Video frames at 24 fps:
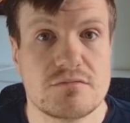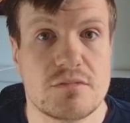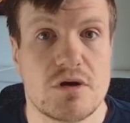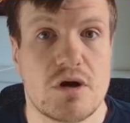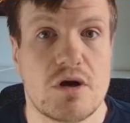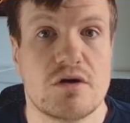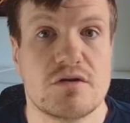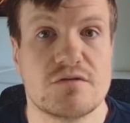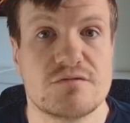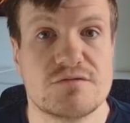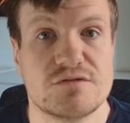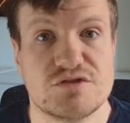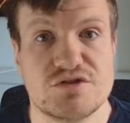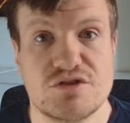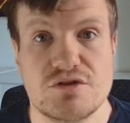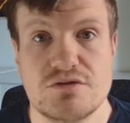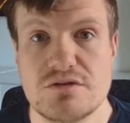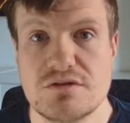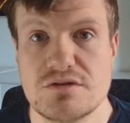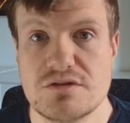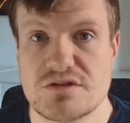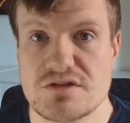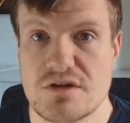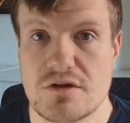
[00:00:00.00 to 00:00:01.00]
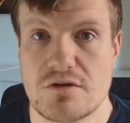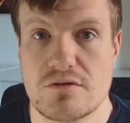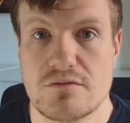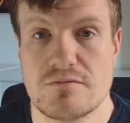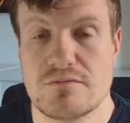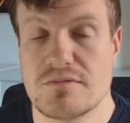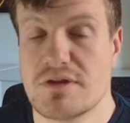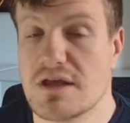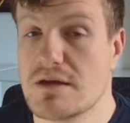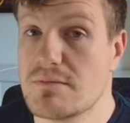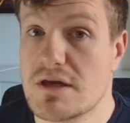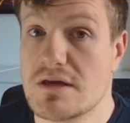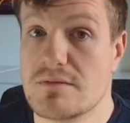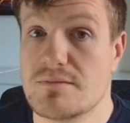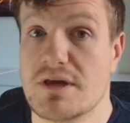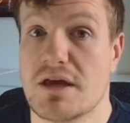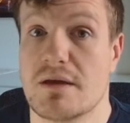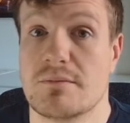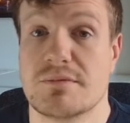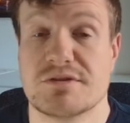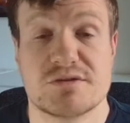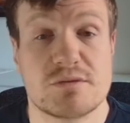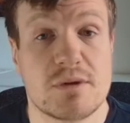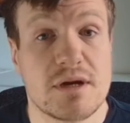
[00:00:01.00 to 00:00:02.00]
on for students. So they may be able
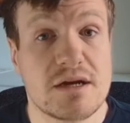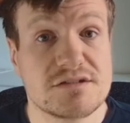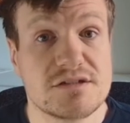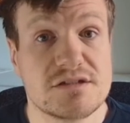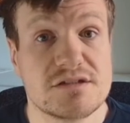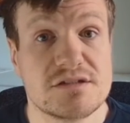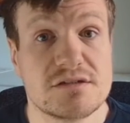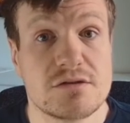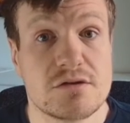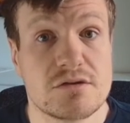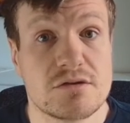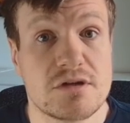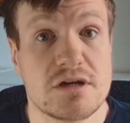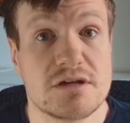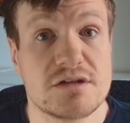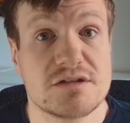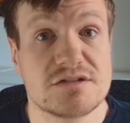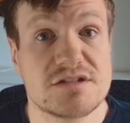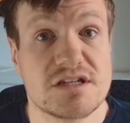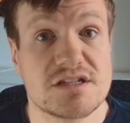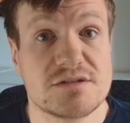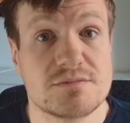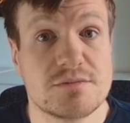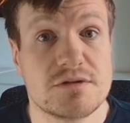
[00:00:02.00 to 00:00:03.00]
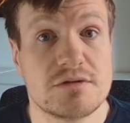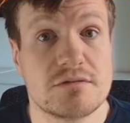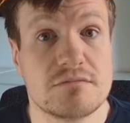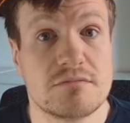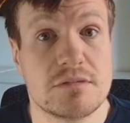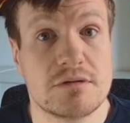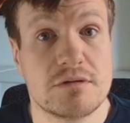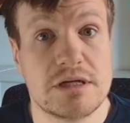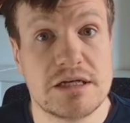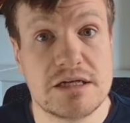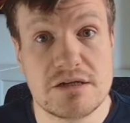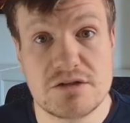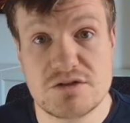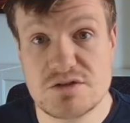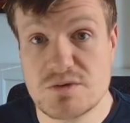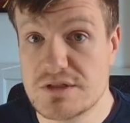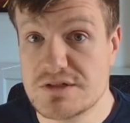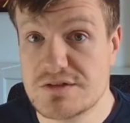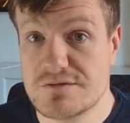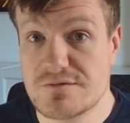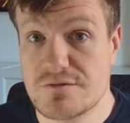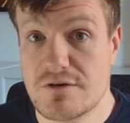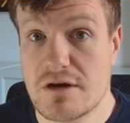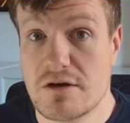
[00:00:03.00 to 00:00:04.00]
to access an online assessment in a
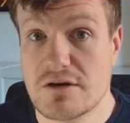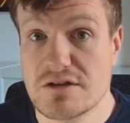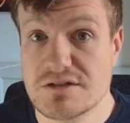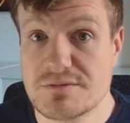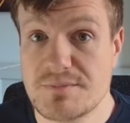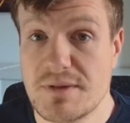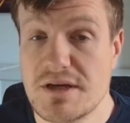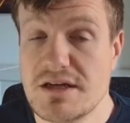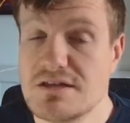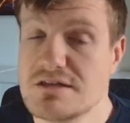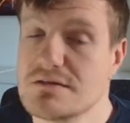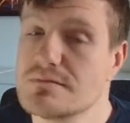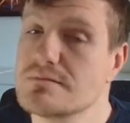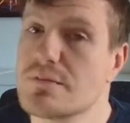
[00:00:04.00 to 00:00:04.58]
24-hour space,